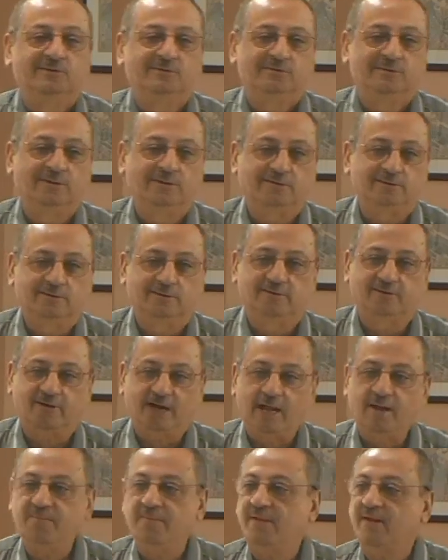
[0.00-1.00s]
The
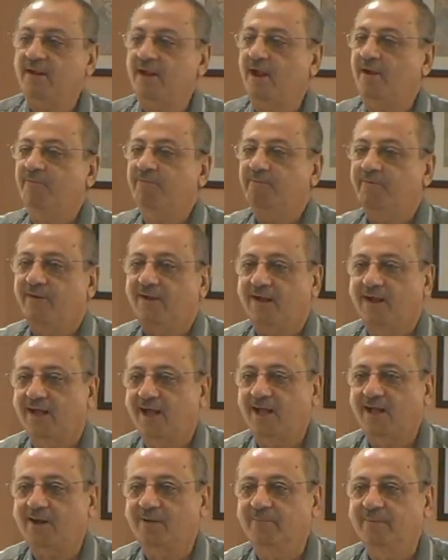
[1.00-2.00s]
grammar of
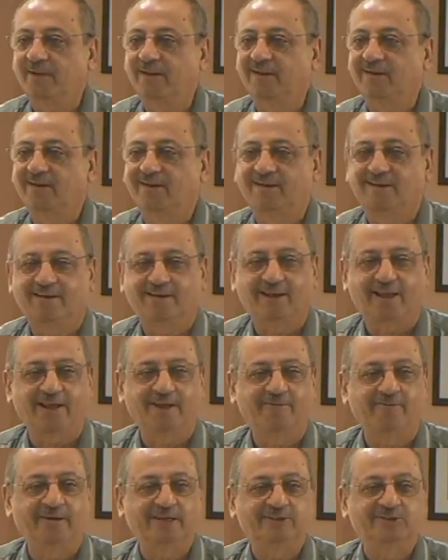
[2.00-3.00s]
Arabic
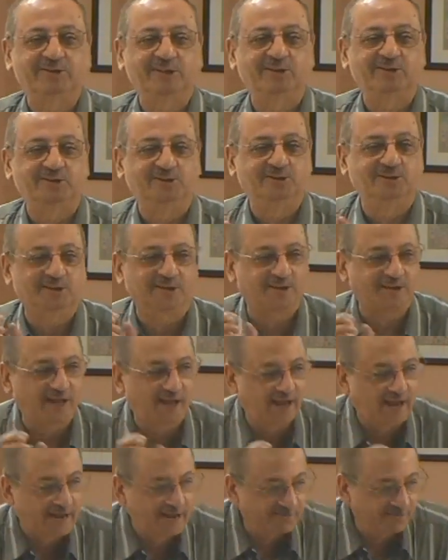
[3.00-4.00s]
language is
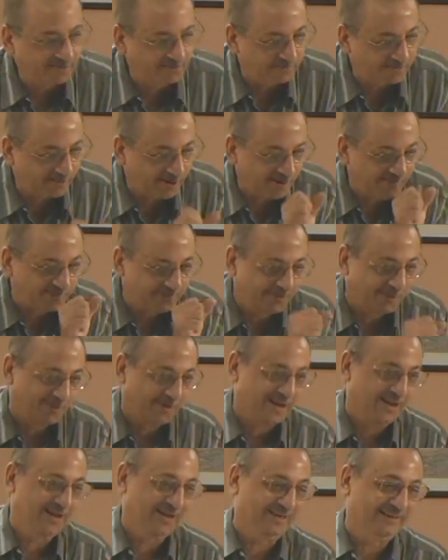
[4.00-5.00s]
derived from
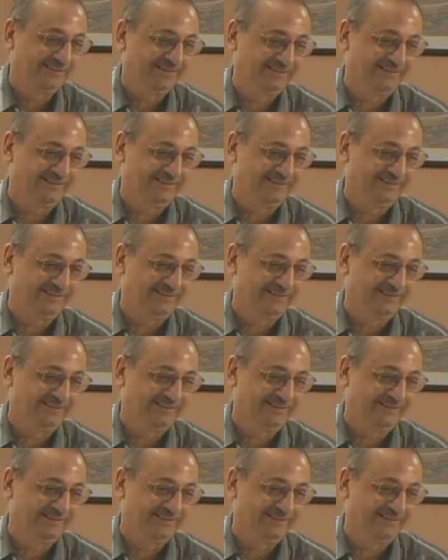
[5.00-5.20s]
Quran.